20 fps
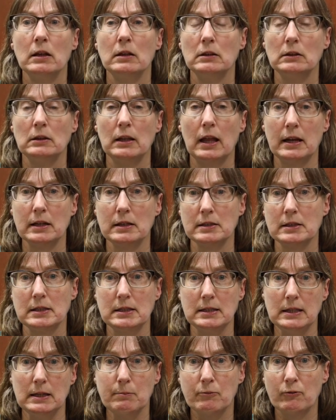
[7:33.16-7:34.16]
Let it
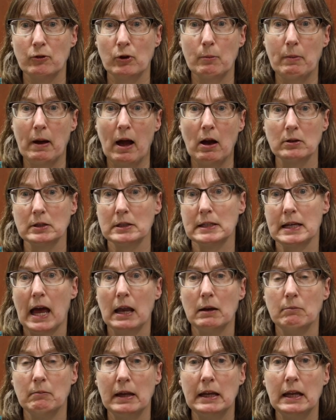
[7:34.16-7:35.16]
steep for about
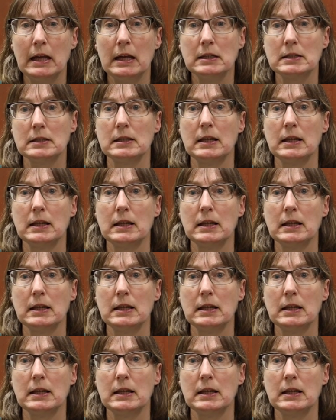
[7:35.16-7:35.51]
10 minutes.